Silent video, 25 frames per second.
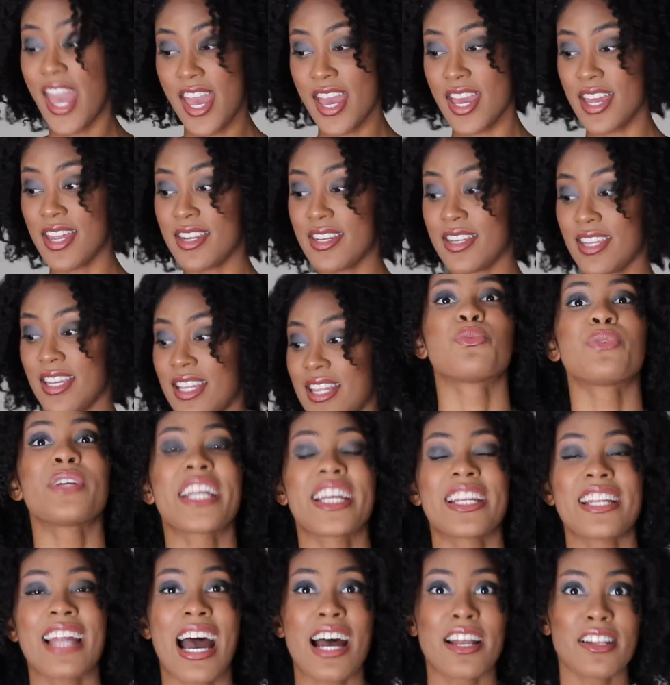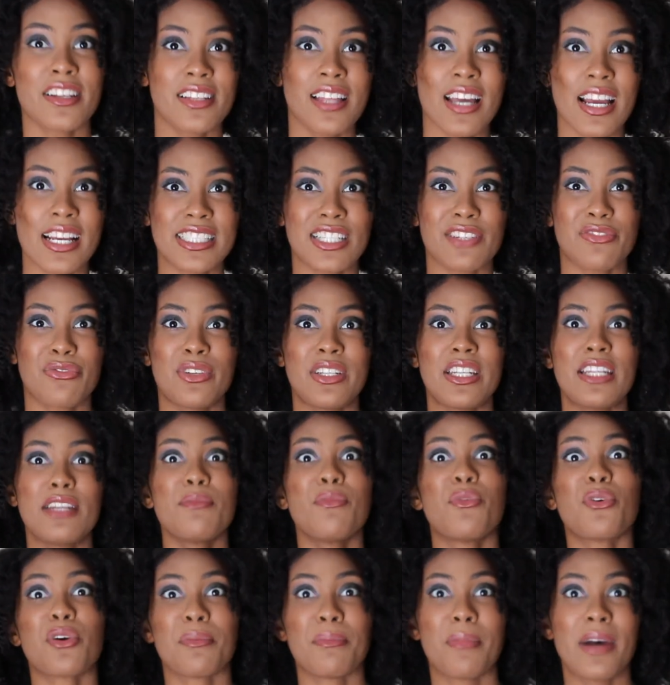and we can analyze if we need
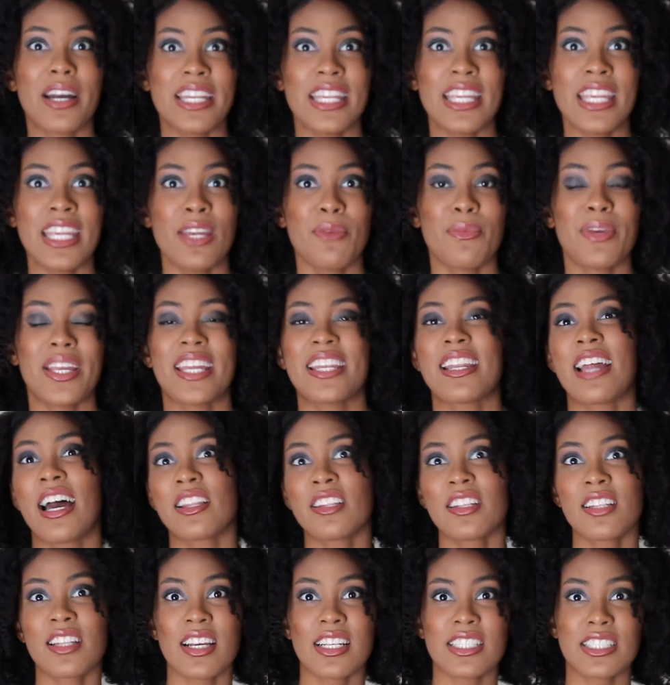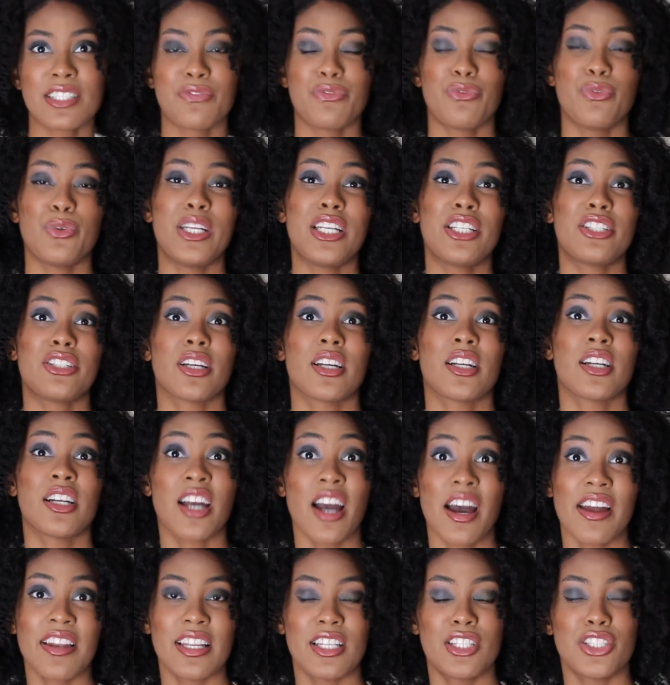more money, we can analyze if we need to
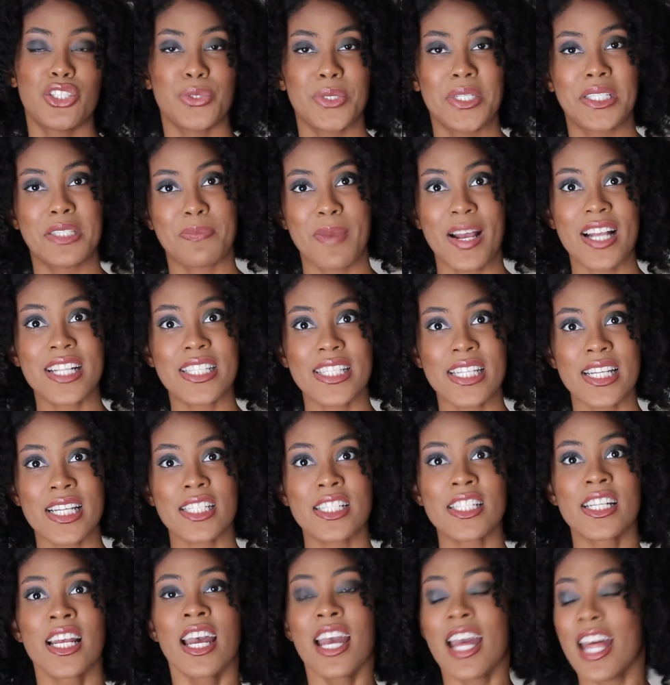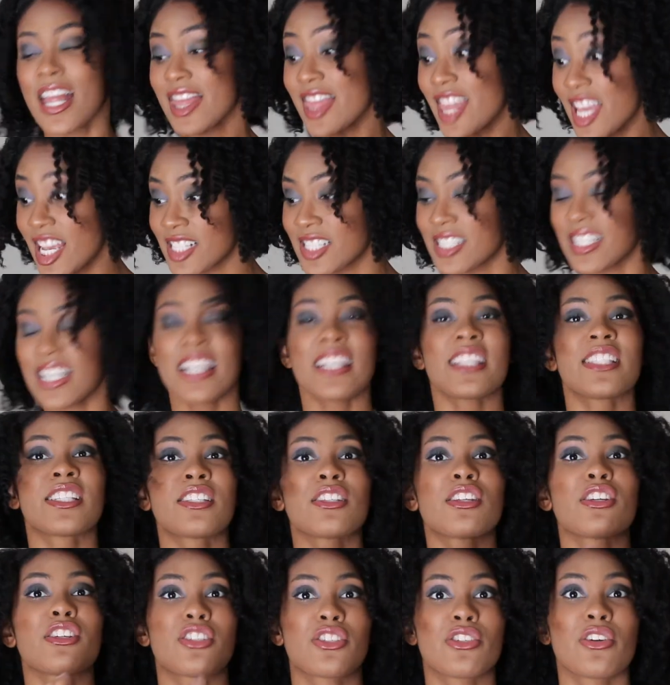cut into expenses. This
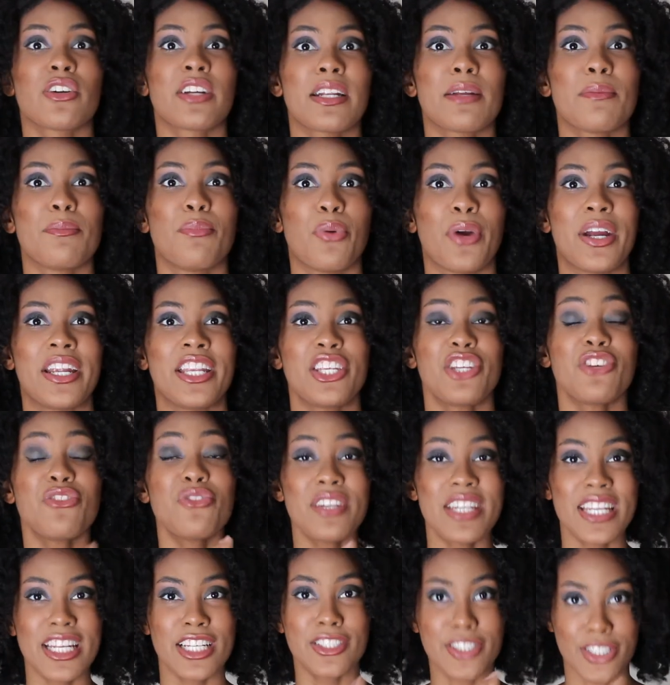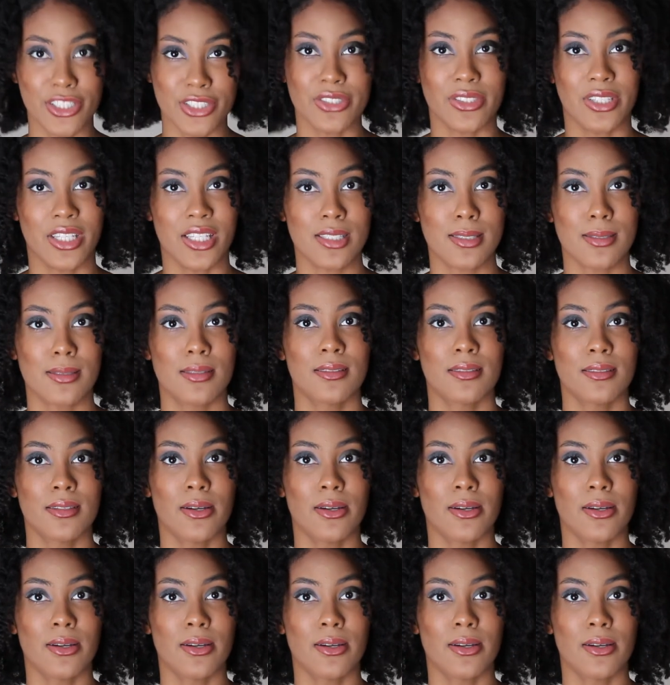is the starting point. You need to do this,